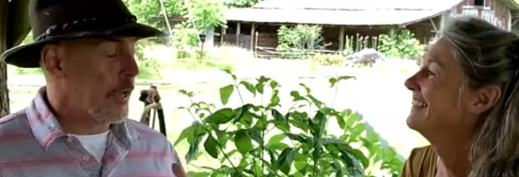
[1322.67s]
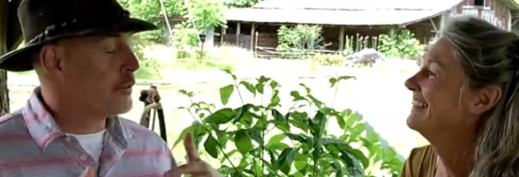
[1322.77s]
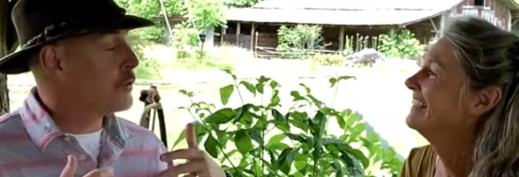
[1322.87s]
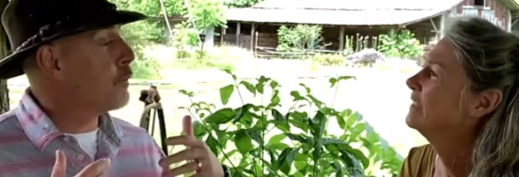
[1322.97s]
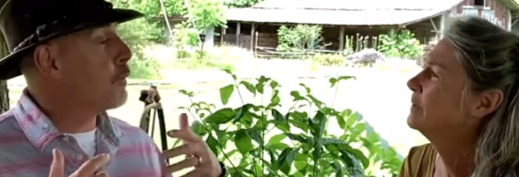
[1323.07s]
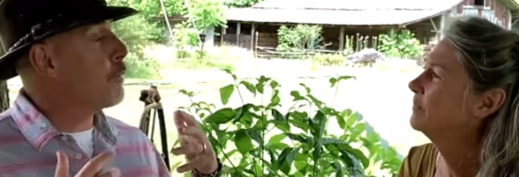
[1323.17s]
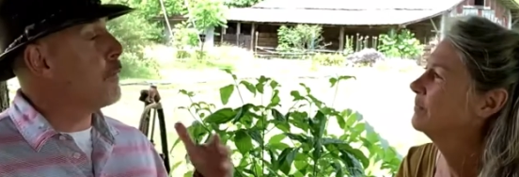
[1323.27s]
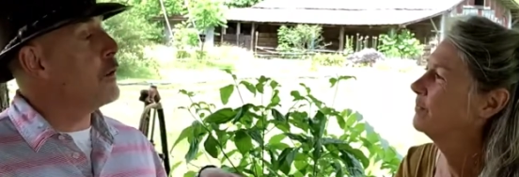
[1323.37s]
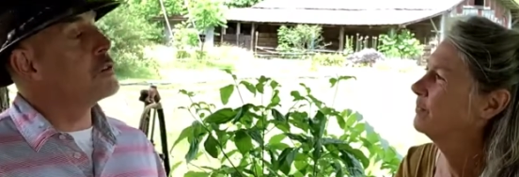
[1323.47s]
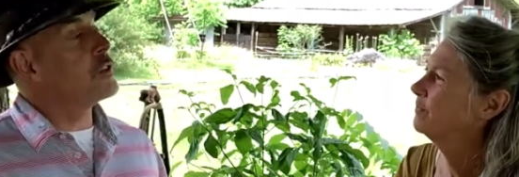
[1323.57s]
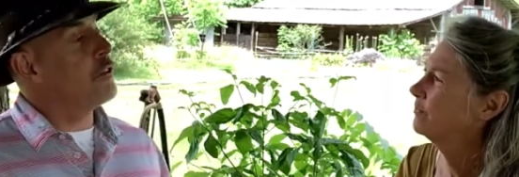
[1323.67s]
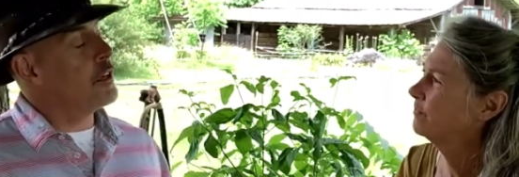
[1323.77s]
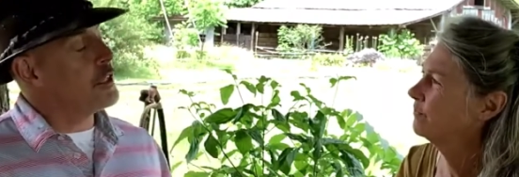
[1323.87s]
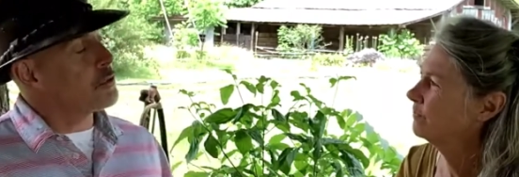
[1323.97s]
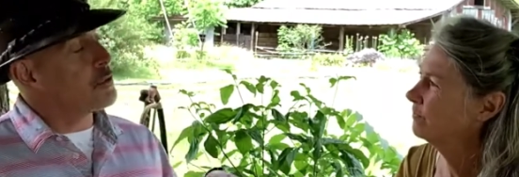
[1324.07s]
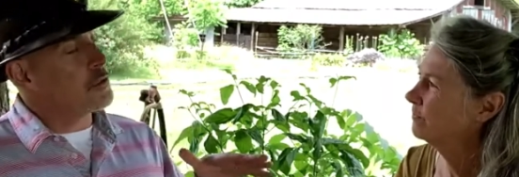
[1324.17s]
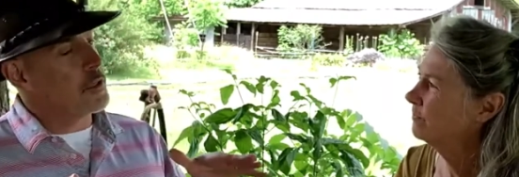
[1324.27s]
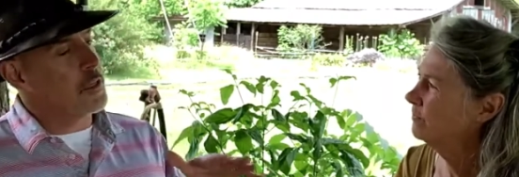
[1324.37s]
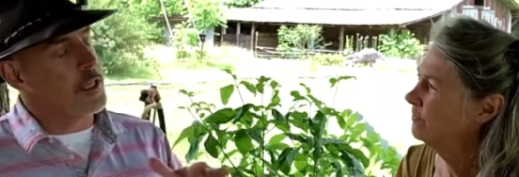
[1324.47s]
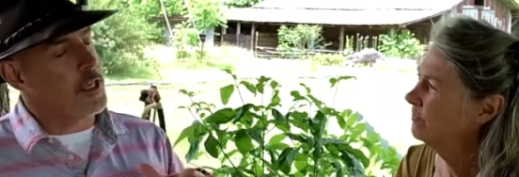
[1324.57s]
Speaker 1: and so for folks that are
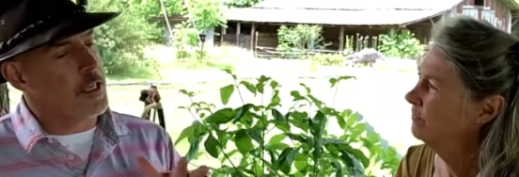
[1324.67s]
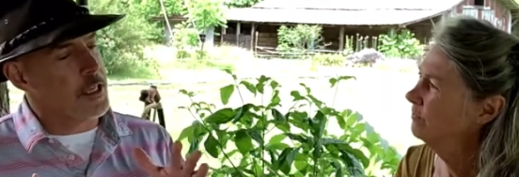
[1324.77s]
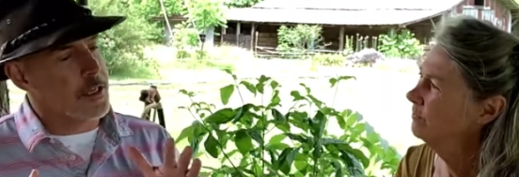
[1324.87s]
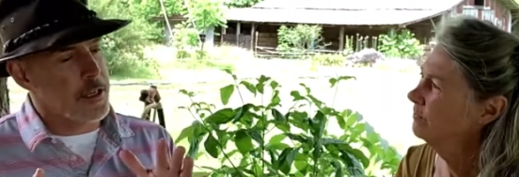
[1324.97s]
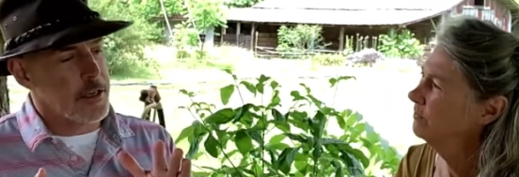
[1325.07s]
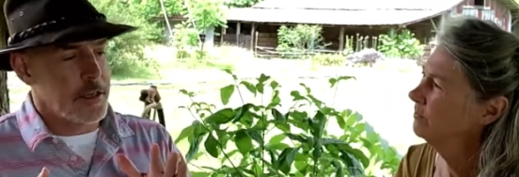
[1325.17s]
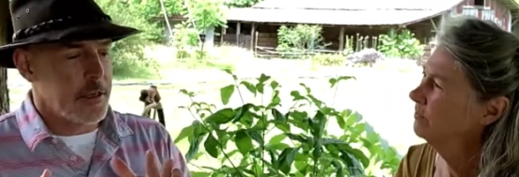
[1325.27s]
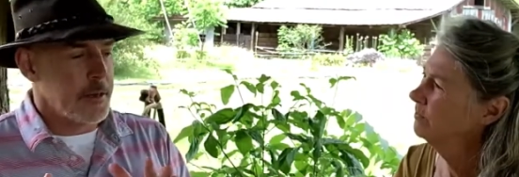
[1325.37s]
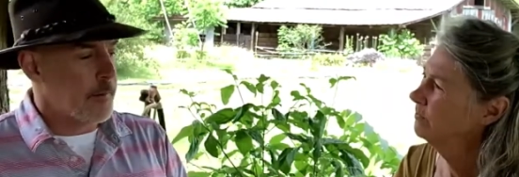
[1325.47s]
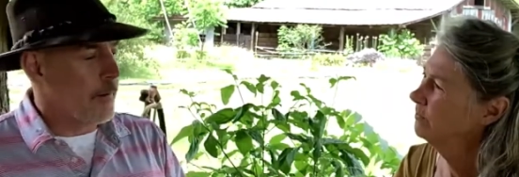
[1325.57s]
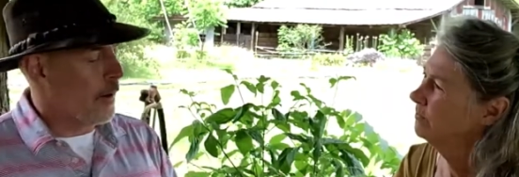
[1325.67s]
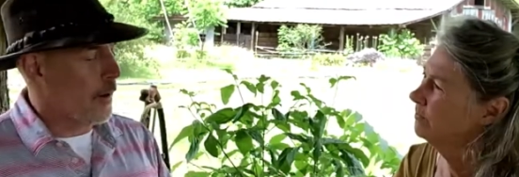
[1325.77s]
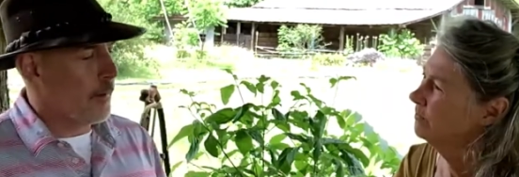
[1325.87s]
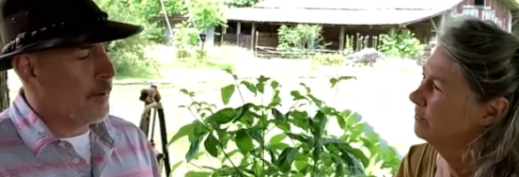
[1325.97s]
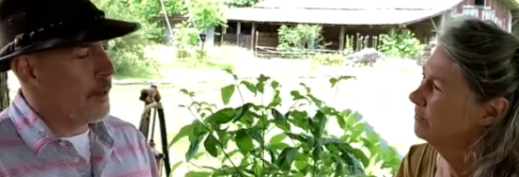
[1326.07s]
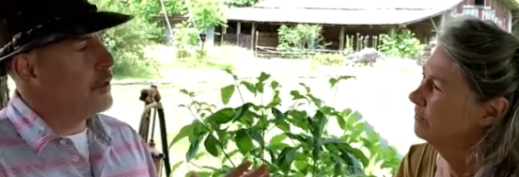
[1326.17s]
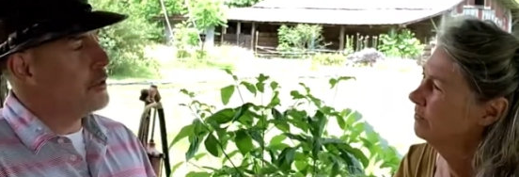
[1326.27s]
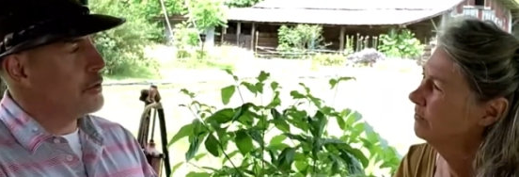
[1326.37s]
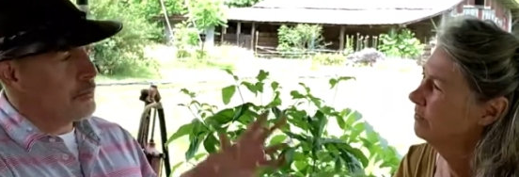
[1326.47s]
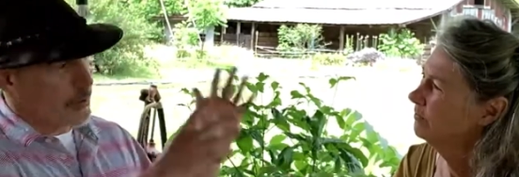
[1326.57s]
interested in um, I know
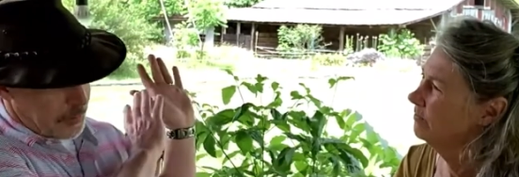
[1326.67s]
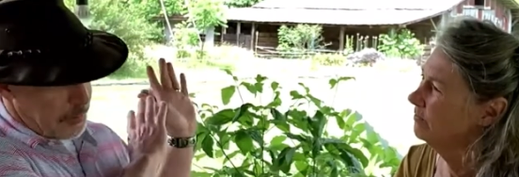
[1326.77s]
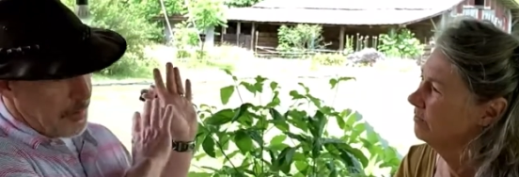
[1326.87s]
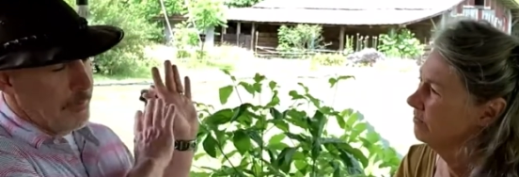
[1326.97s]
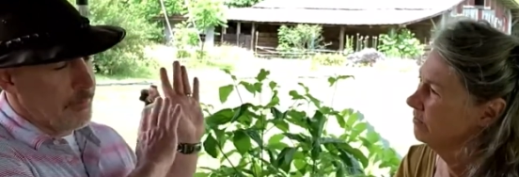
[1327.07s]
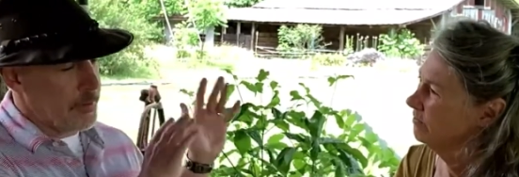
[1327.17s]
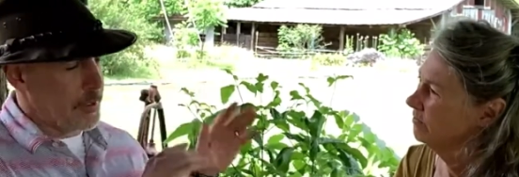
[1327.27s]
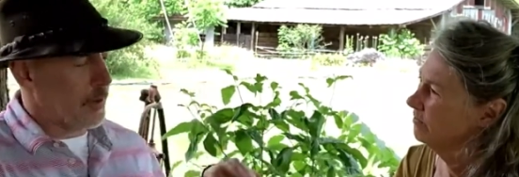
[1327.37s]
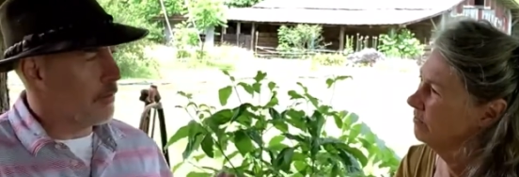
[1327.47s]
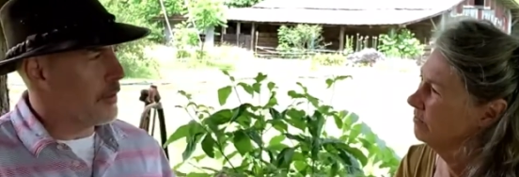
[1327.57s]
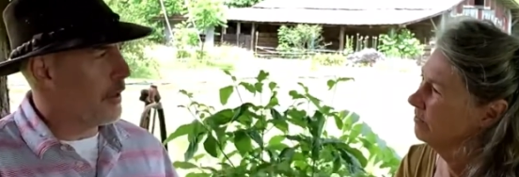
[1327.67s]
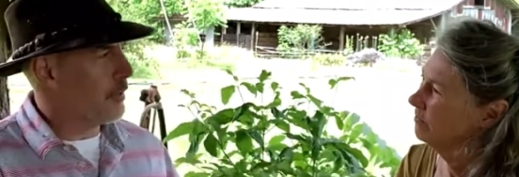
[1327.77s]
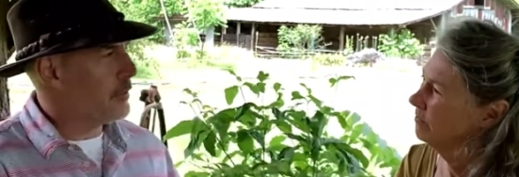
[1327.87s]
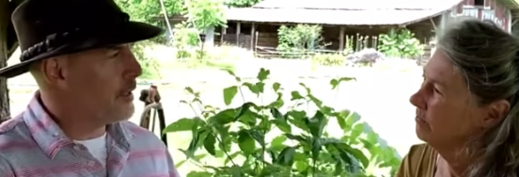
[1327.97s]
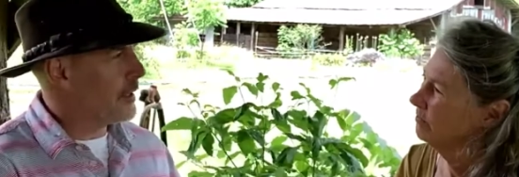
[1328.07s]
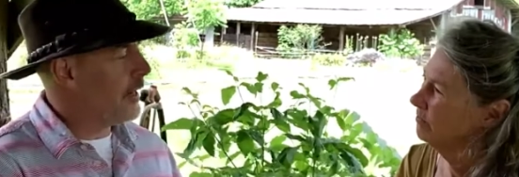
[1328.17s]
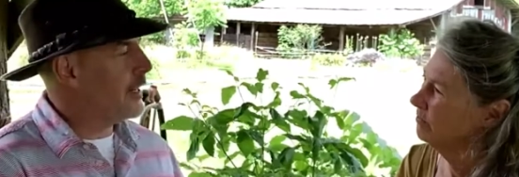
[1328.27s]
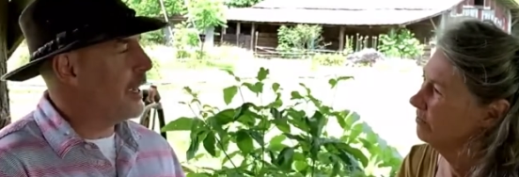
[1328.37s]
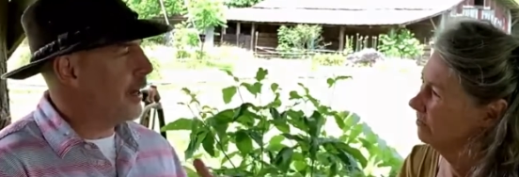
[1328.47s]
you talked about you know the the tiny